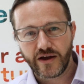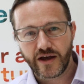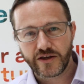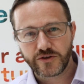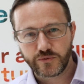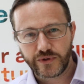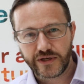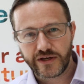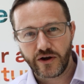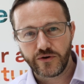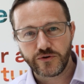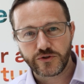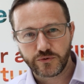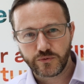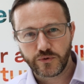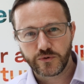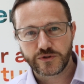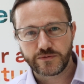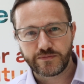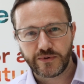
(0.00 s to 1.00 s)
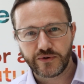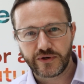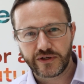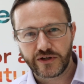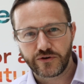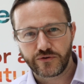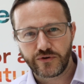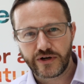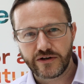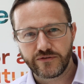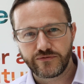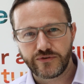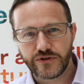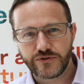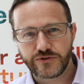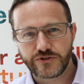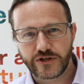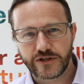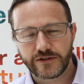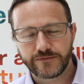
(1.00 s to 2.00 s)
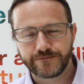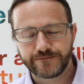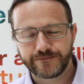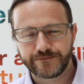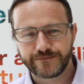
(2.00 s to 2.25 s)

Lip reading: as we go towards building a greener future.